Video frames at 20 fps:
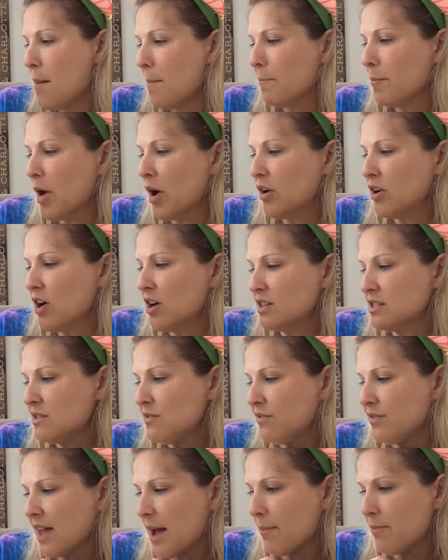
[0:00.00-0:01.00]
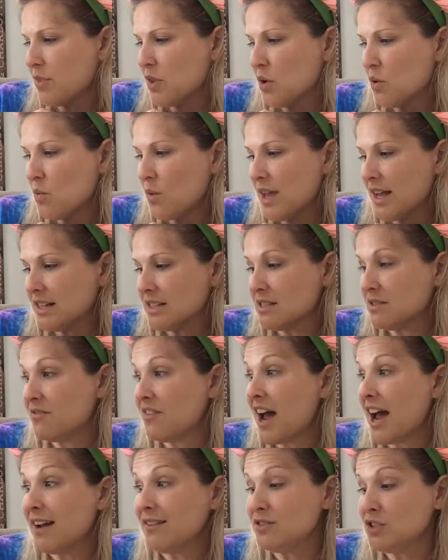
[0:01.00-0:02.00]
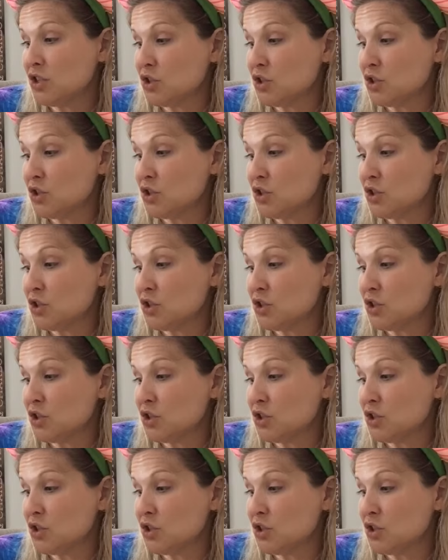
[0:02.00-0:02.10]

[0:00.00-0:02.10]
Monarchs flap their wings 5